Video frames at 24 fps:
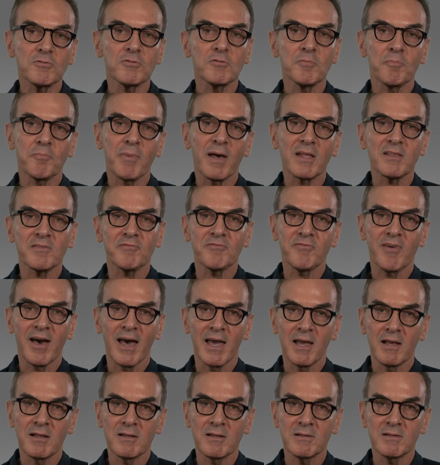to the PAT
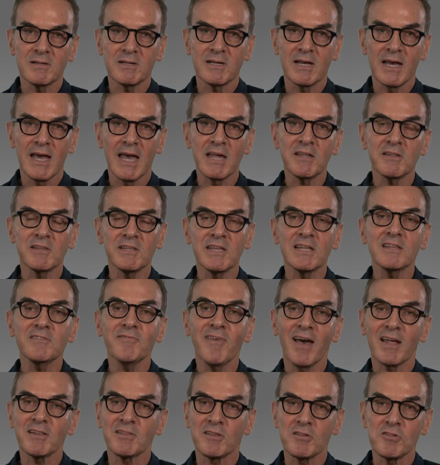file, has the
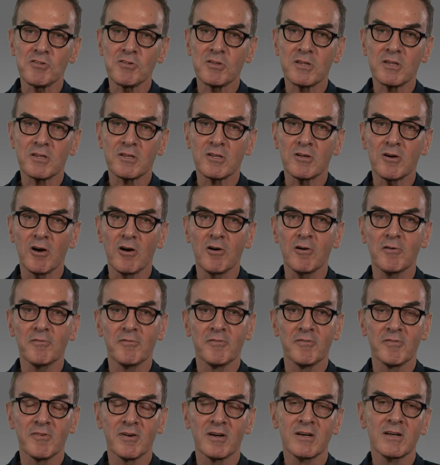advantages of
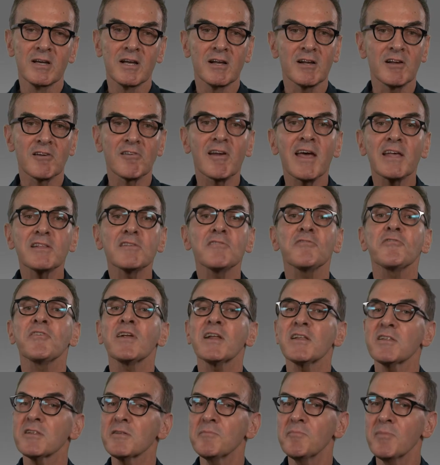greater
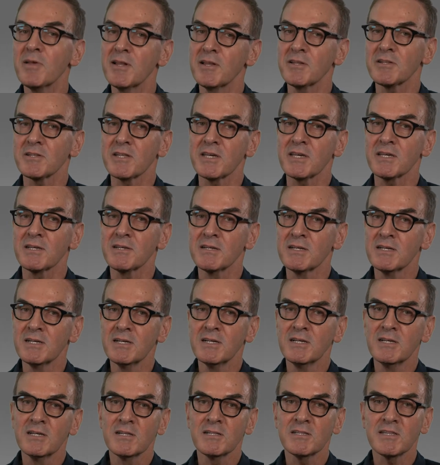flexibility
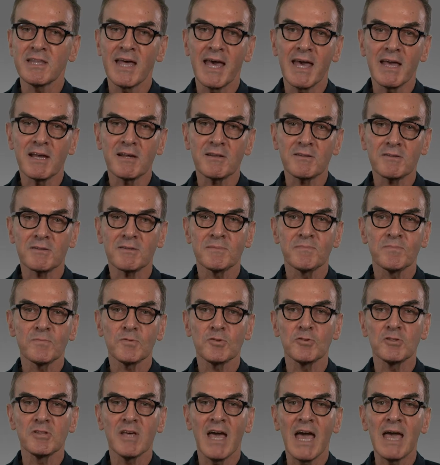thanks
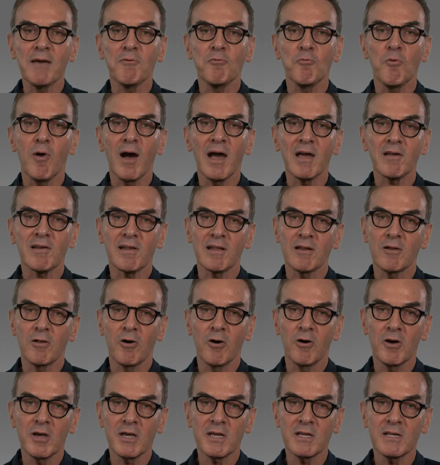to the M-wire
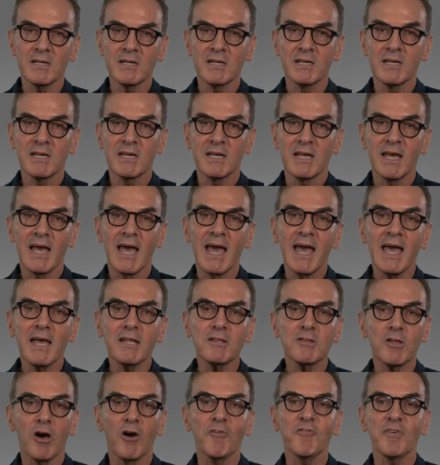alloy and
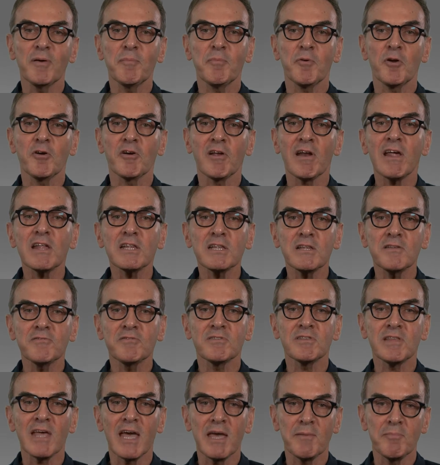of a progressive
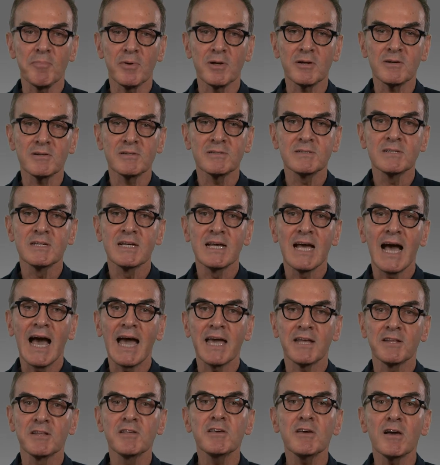taper
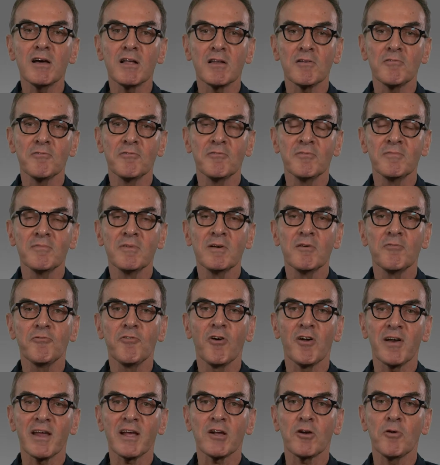ideal
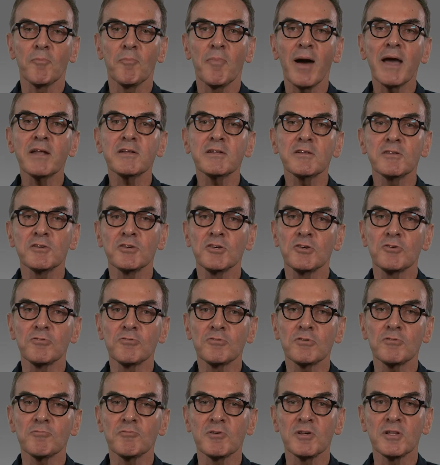for a combined
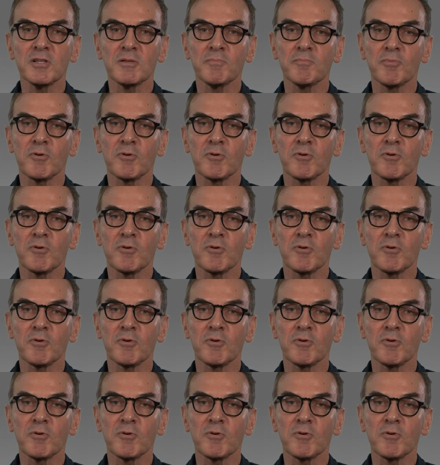use with